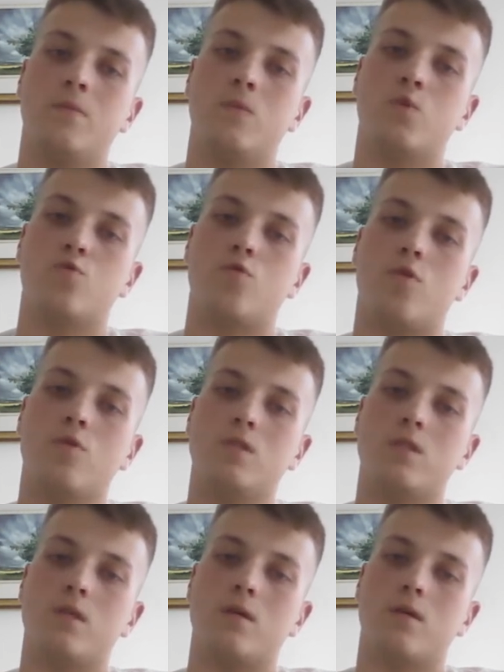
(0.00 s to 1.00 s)
two
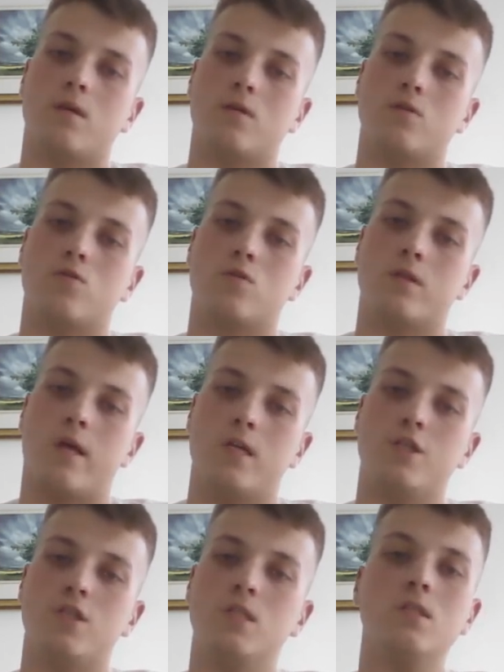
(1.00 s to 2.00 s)
dots two
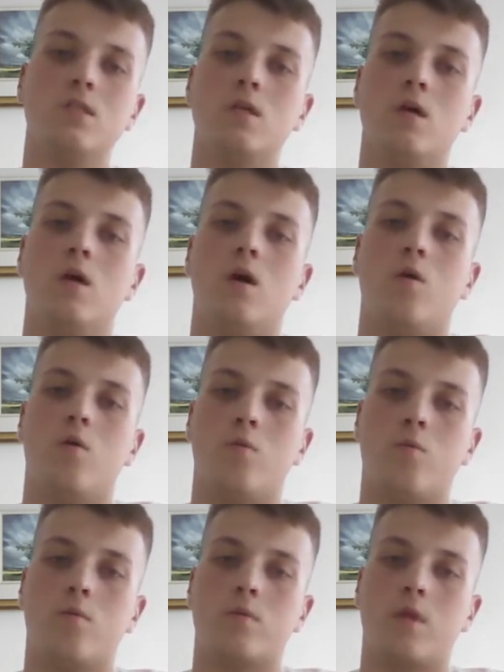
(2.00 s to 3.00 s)
slashes
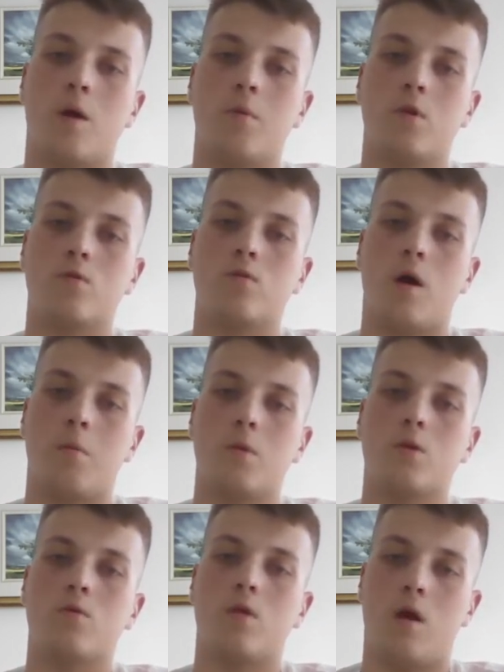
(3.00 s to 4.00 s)

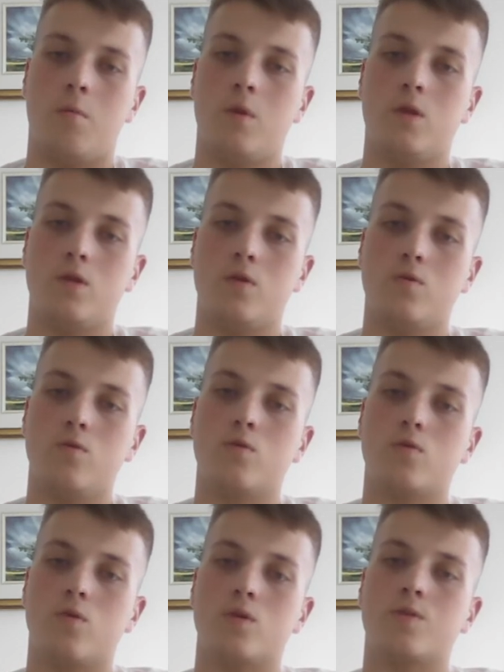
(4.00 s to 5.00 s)

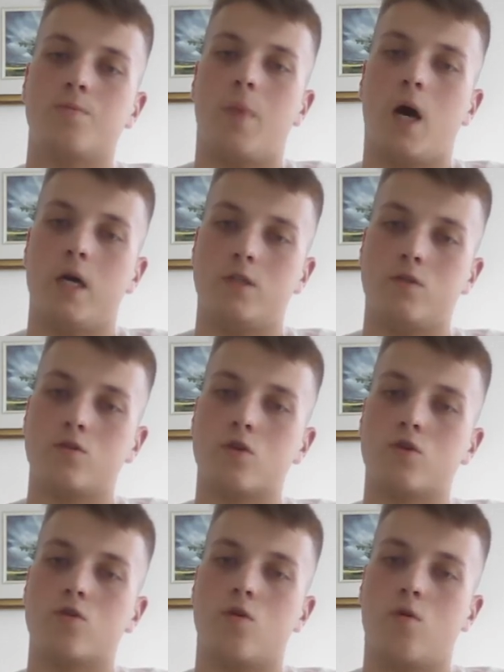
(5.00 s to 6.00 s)

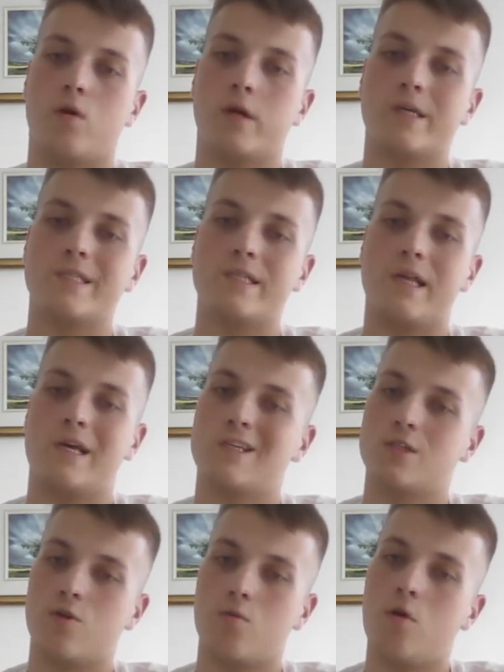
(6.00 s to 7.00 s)

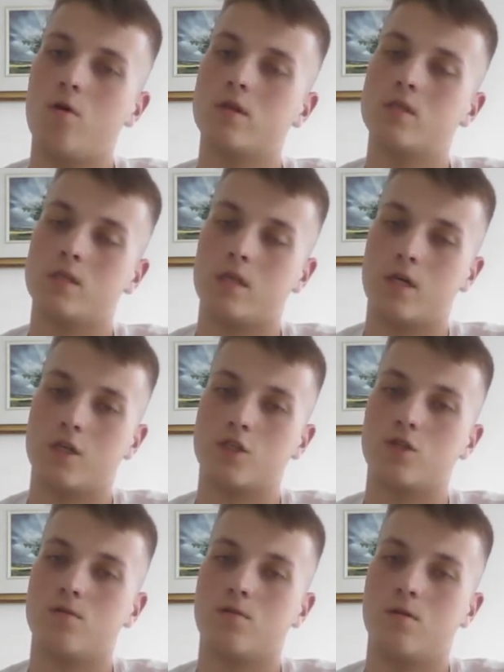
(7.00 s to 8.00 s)
www.python.org/download/.